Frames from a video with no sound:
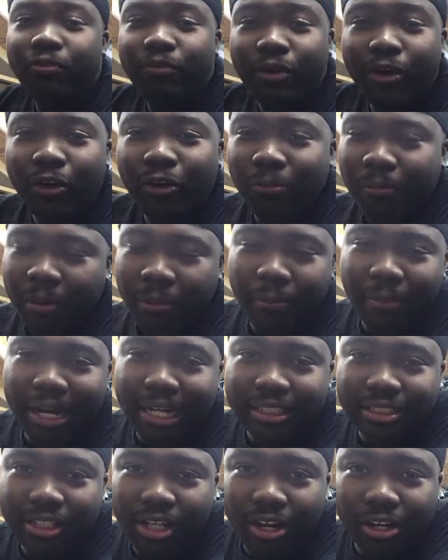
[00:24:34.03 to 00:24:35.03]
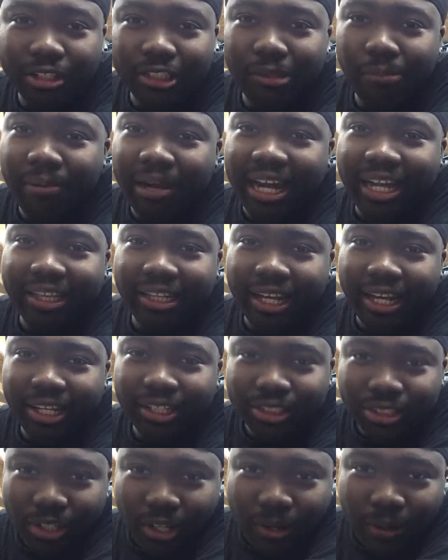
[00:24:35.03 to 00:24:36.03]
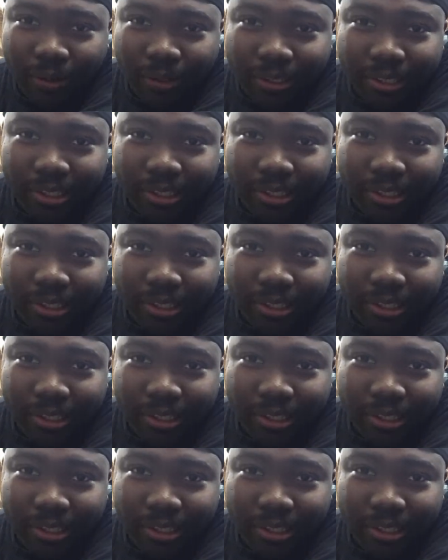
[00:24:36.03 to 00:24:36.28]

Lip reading: road, but manslaughter is a bad thing. So